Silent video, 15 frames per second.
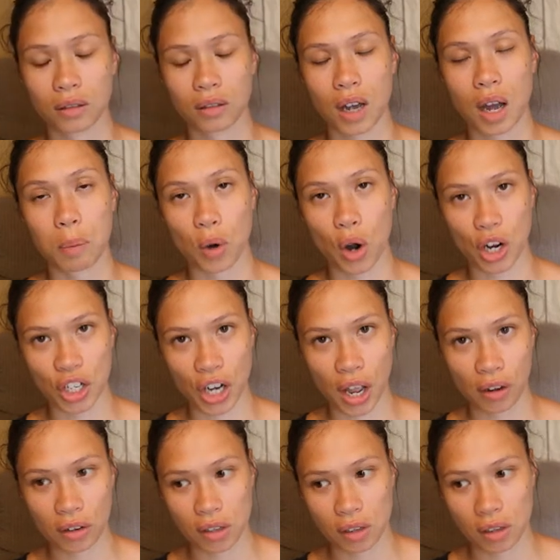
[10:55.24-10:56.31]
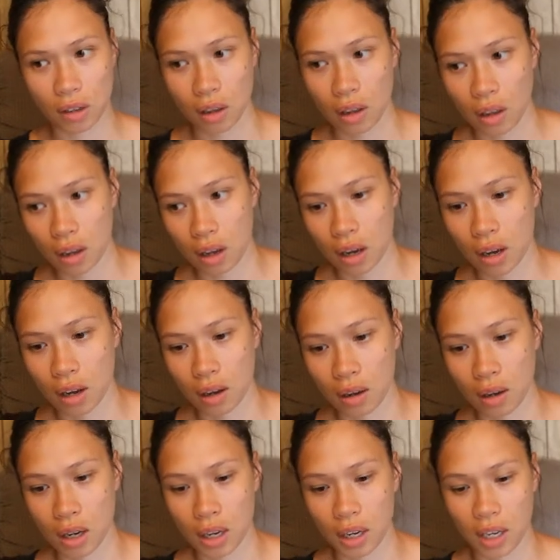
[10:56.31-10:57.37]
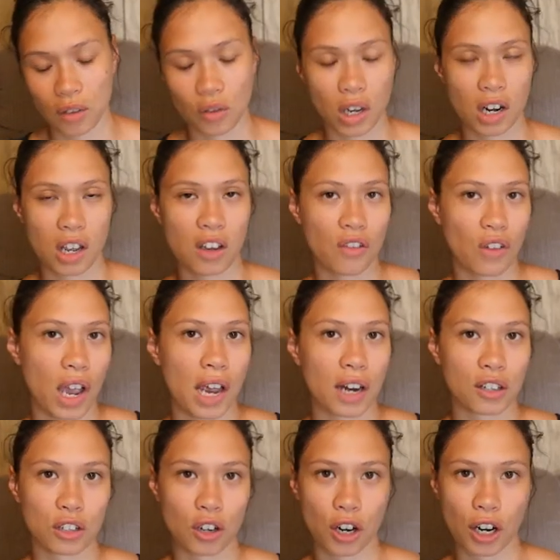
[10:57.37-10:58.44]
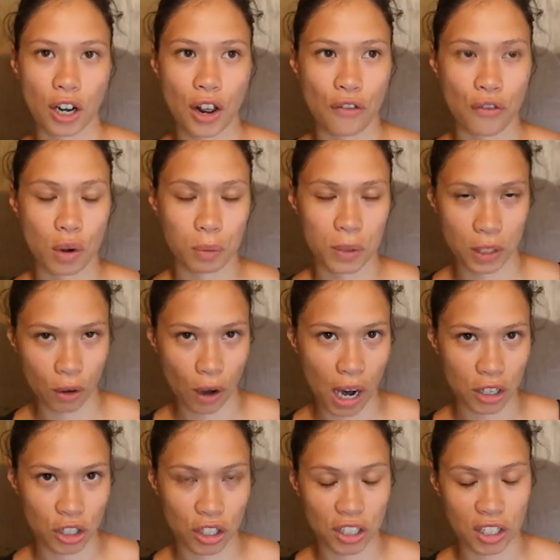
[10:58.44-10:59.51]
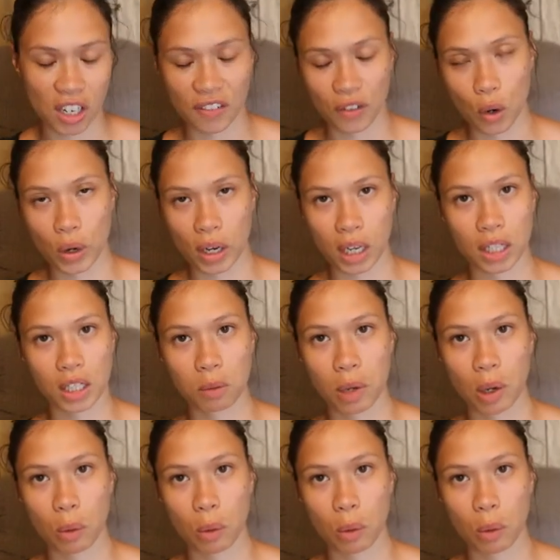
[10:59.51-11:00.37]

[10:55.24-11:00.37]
a project, even if I had started it from scratch instead of going into my